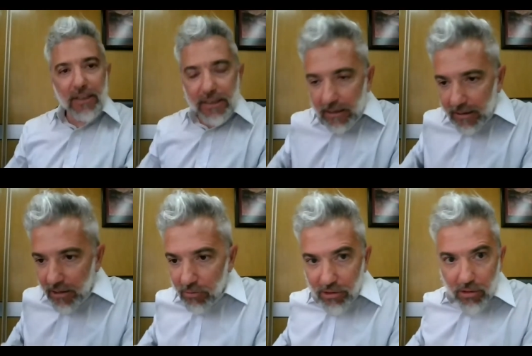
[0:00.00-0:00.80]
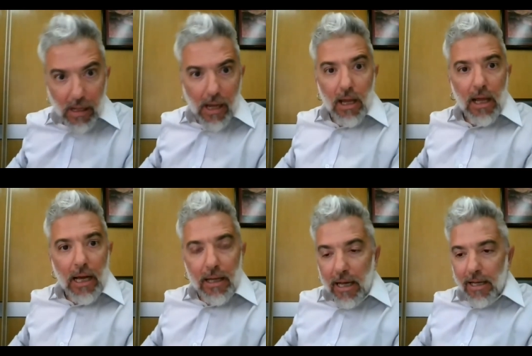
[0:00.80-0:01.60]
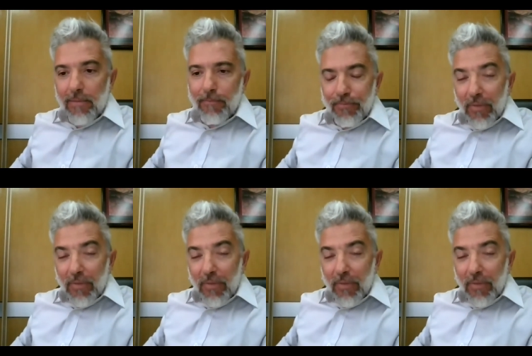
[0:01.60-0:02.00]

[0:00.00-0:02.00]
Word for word: very interesting question. I, I,